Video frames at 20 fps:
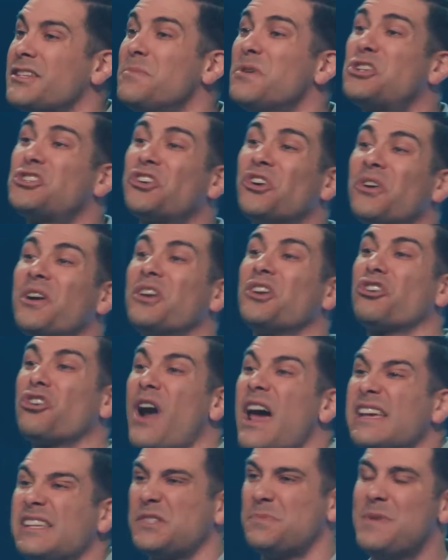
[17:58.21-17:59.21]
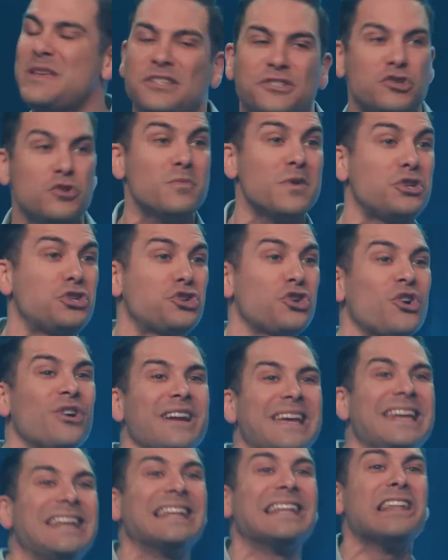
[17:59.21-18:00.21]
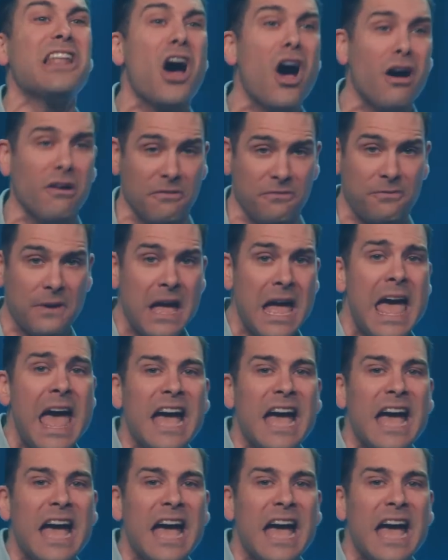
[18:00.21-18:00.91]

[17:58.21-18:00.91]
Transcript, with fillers: To mature in Christ means to mature in love.